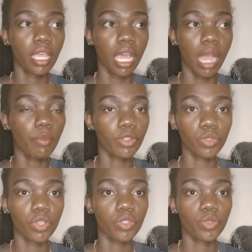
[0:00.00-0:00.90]
I'm not
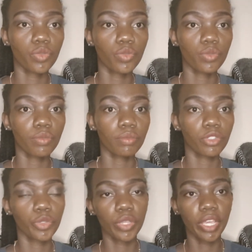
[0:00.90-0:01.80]
going to
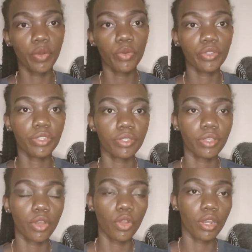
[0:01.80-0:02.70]
sugarcoat
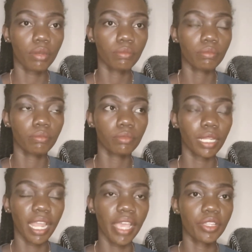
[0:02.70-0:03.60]
or
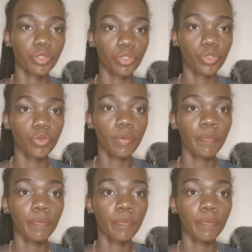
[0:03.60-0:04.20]
lie to you.